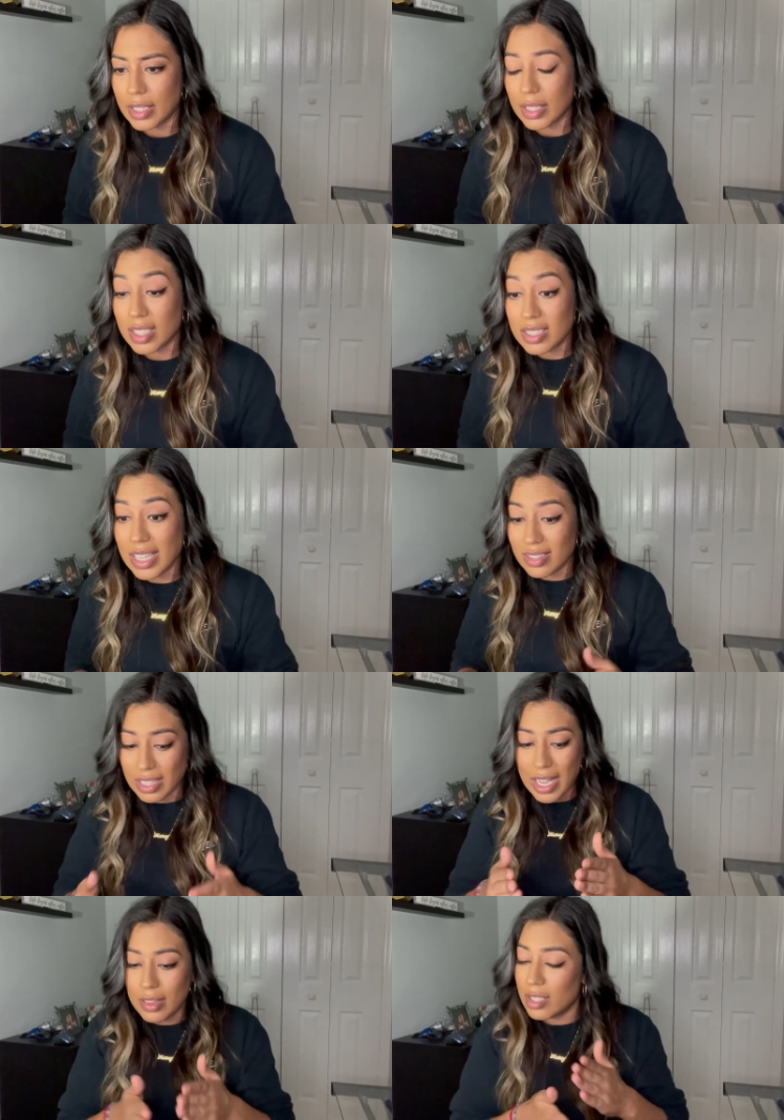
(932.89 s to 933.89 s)
Cause like
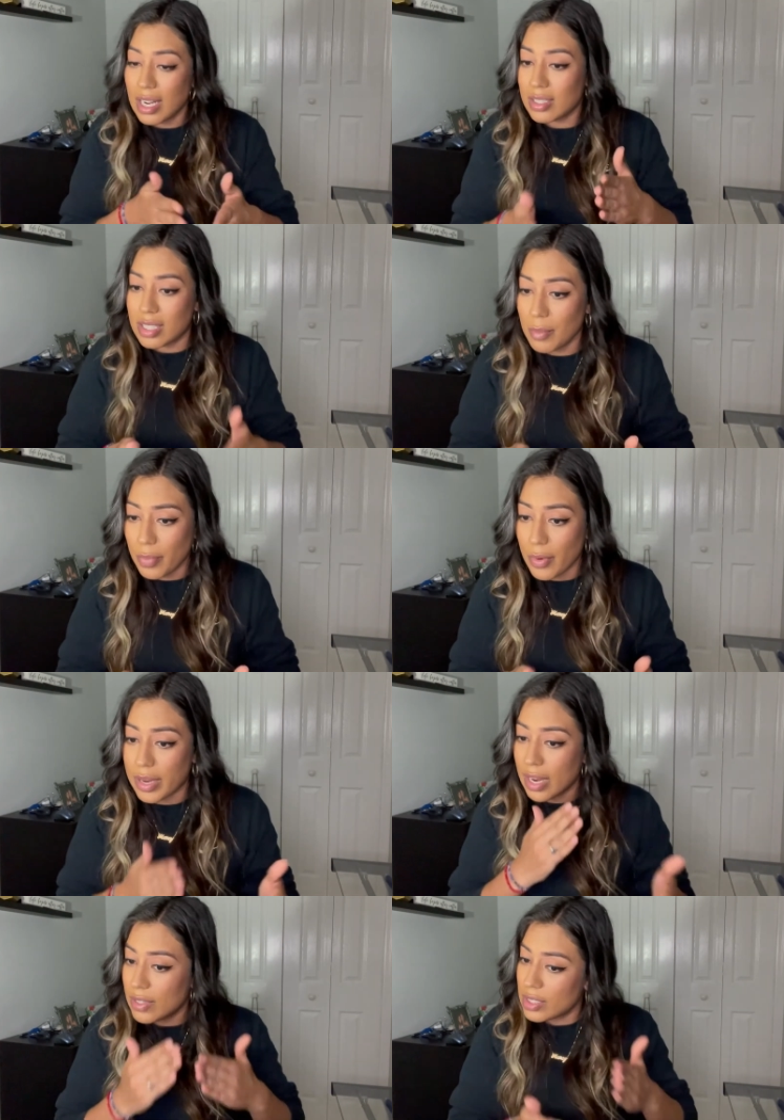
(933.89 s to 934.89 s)
that, they're not temporary.
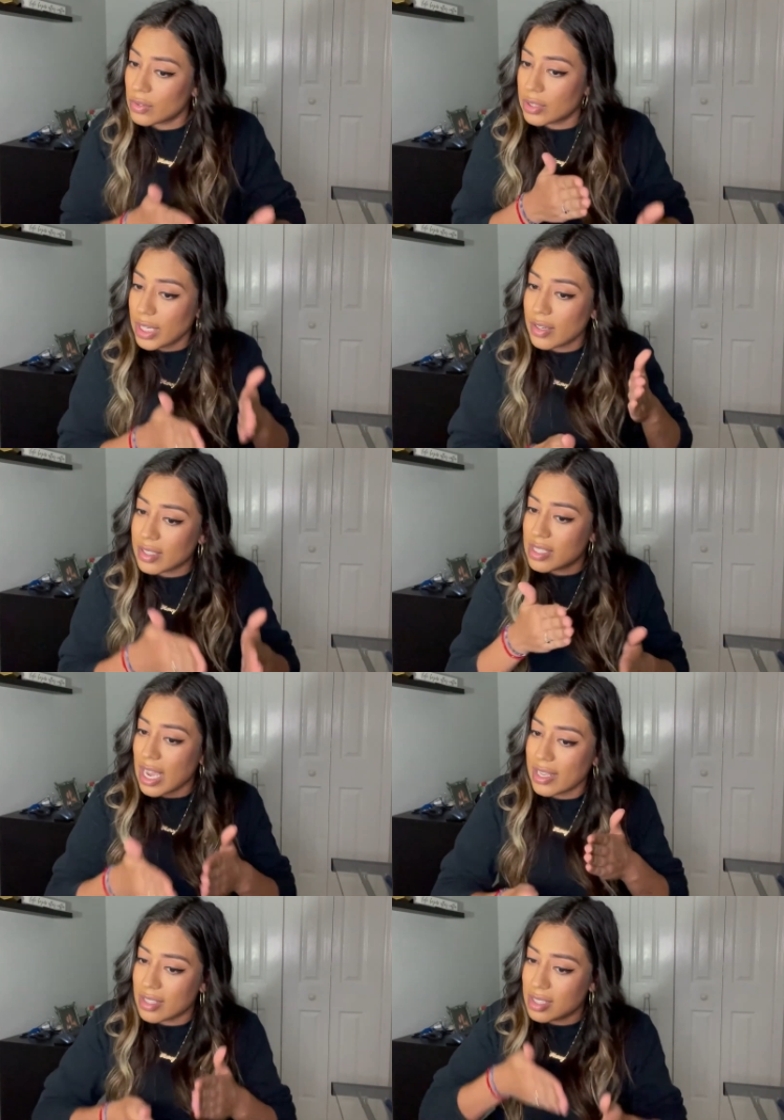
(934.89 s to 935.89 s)
Every single day you're
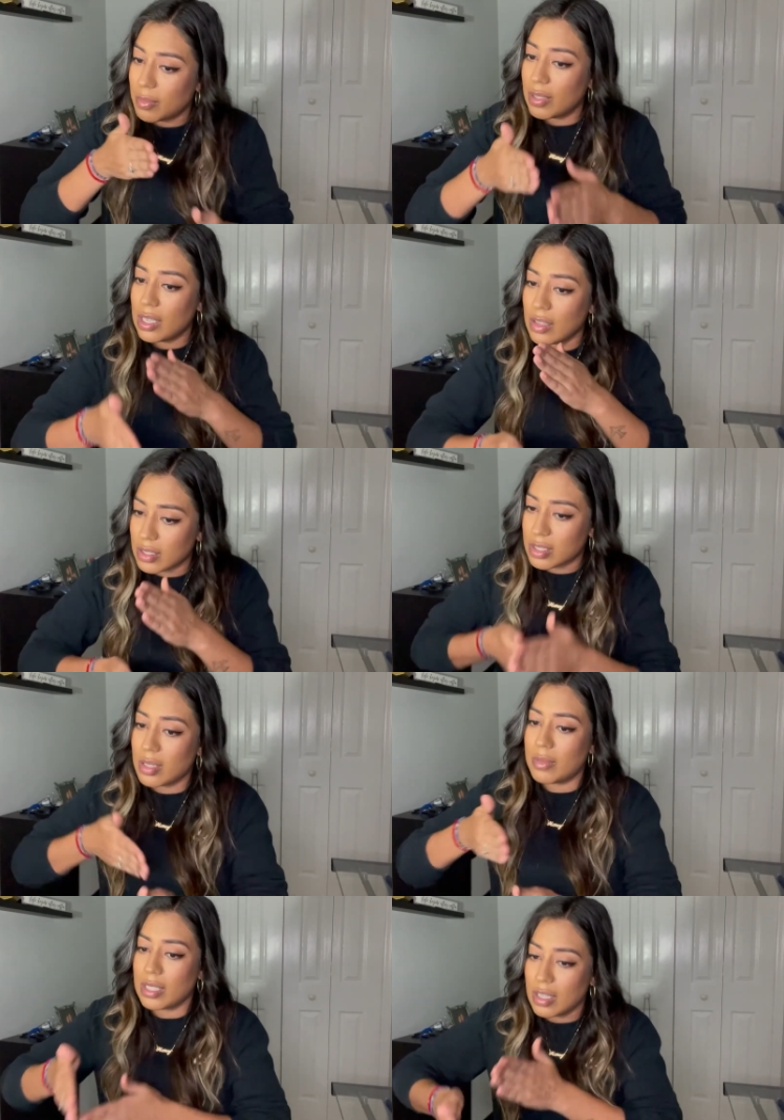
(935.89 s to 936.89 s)
attacking something else and
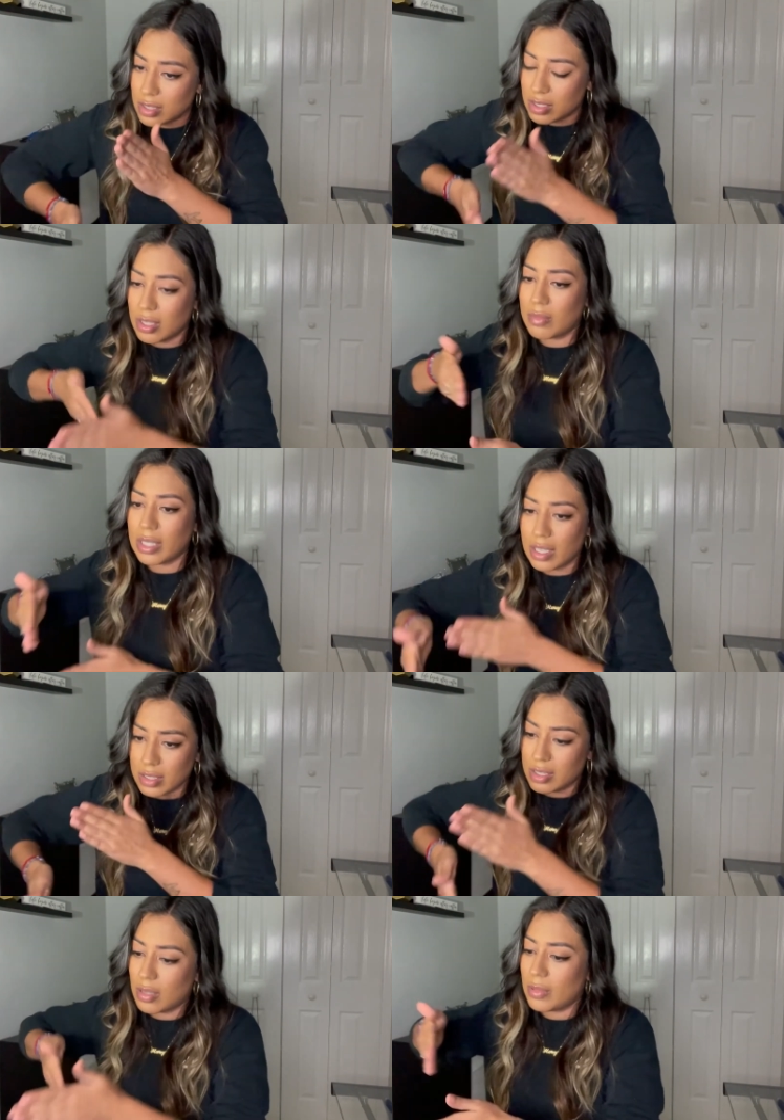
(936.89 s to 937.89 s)
something else and something else
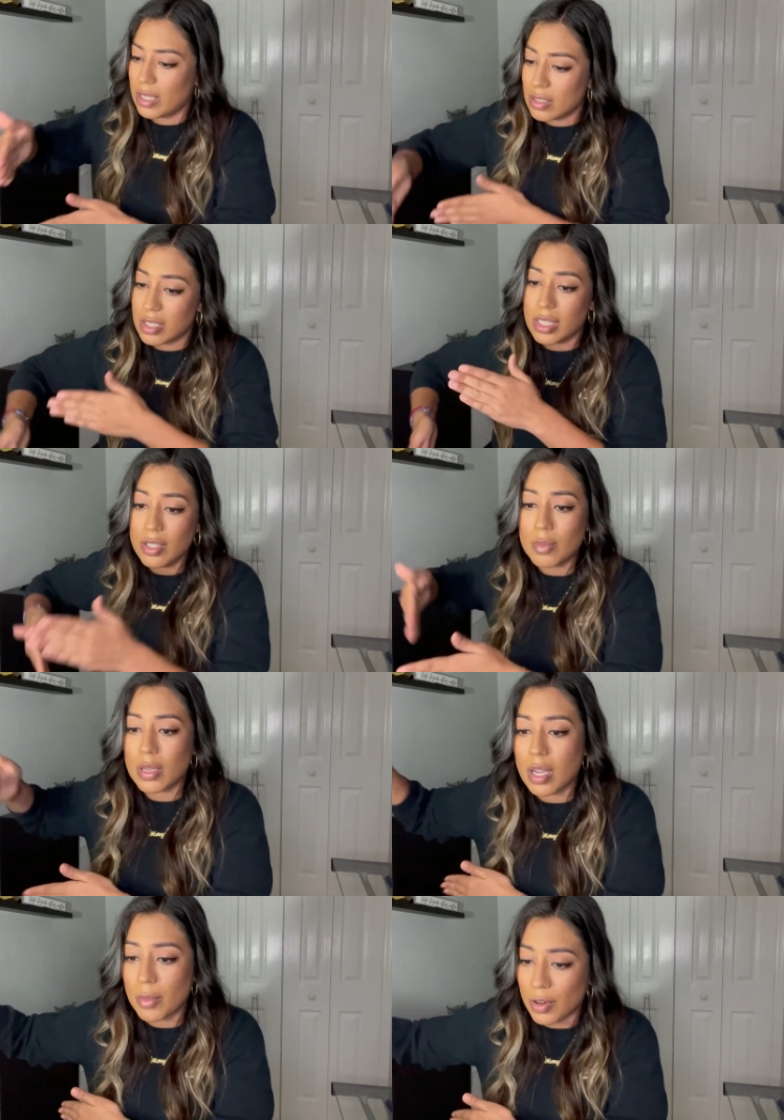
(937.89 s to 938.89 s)
and something else, and then you
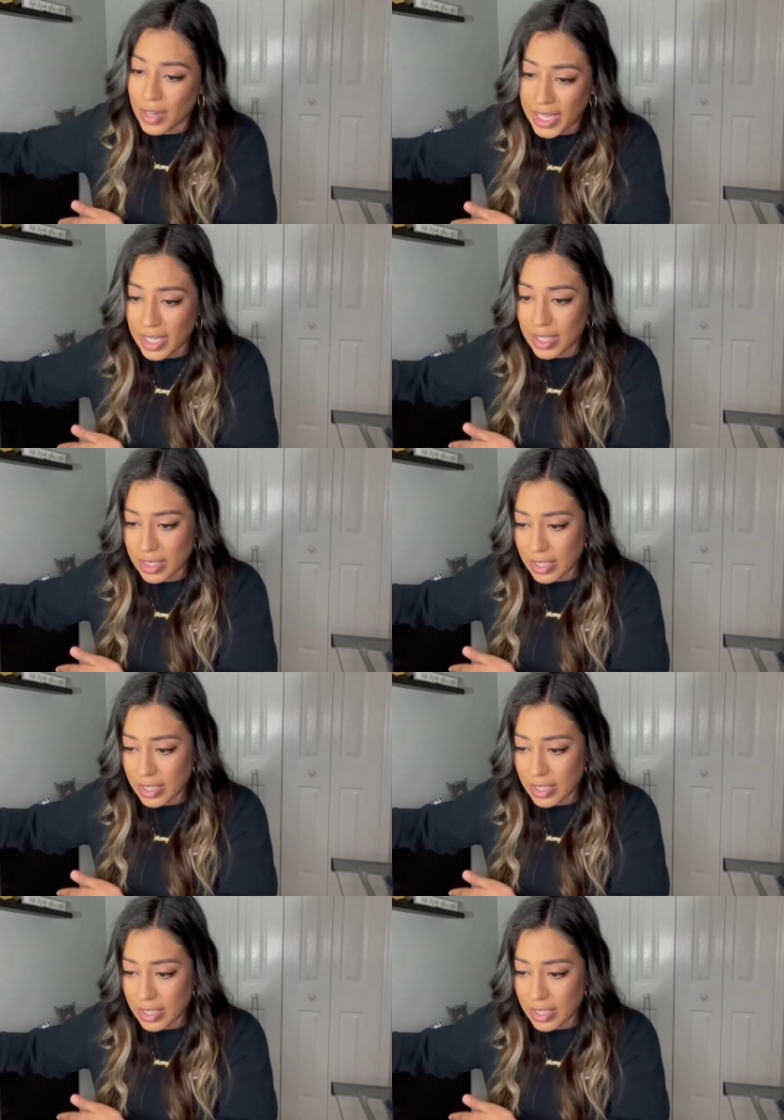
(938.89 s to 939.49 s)
become great.